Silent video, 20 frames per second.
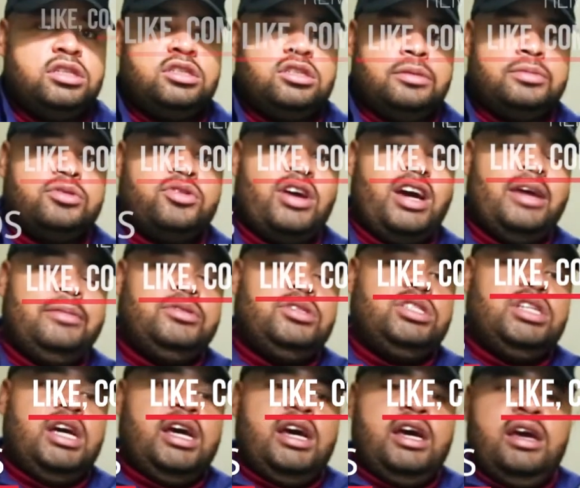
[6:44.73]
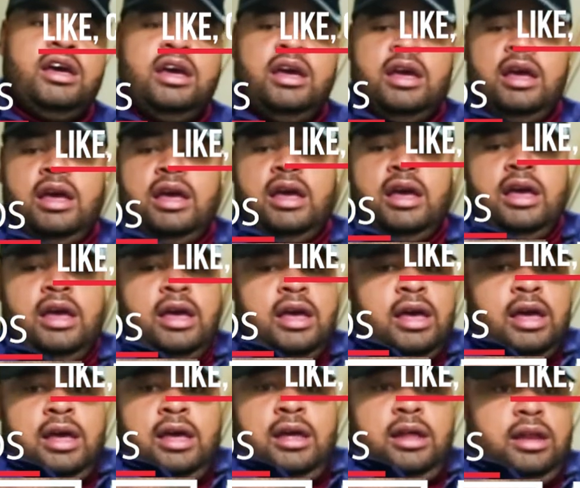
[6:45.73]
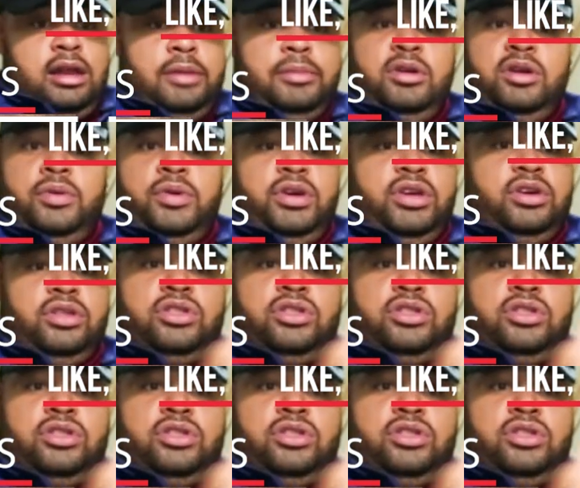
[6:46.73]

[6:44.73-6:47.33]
Subscribe, share. Let me know what your